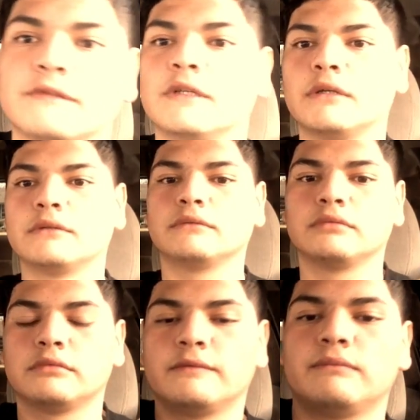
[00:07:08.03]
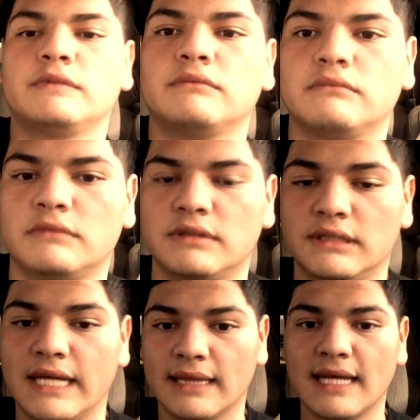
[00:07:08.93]
So
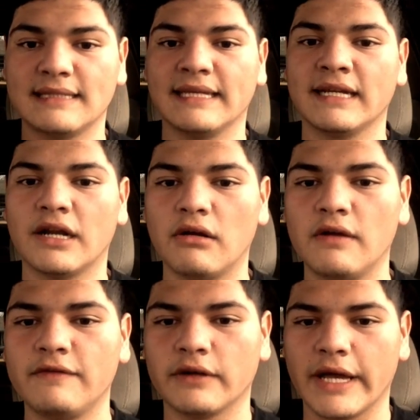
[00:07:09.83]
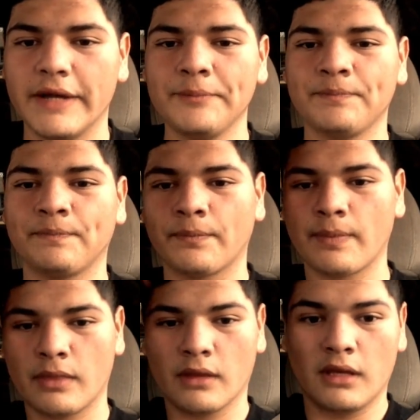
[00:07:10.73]
get that taken care of, okay?
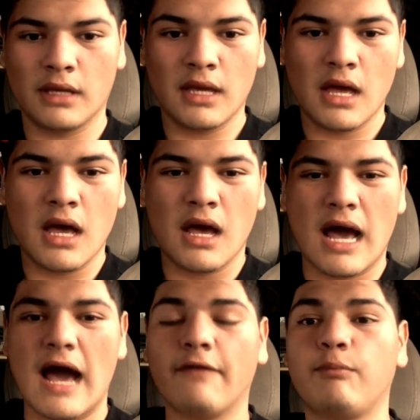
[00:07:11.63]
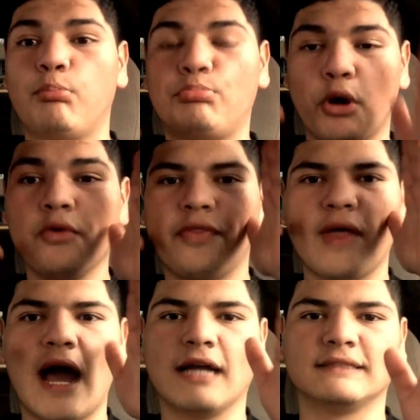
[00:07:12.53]
Have both
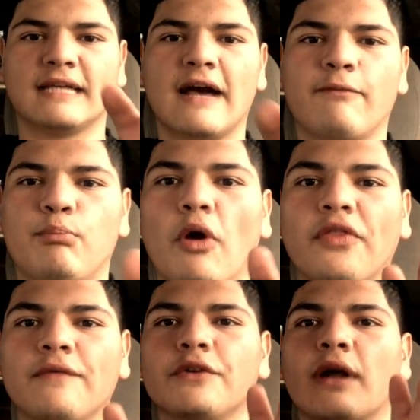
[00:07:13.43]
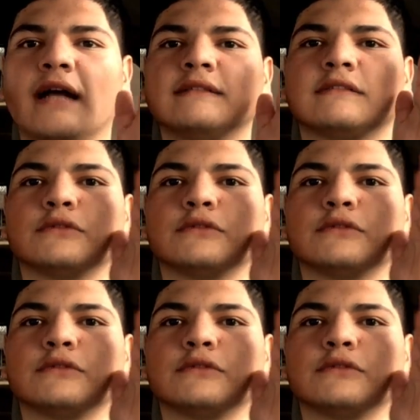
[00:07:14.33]
of your eyes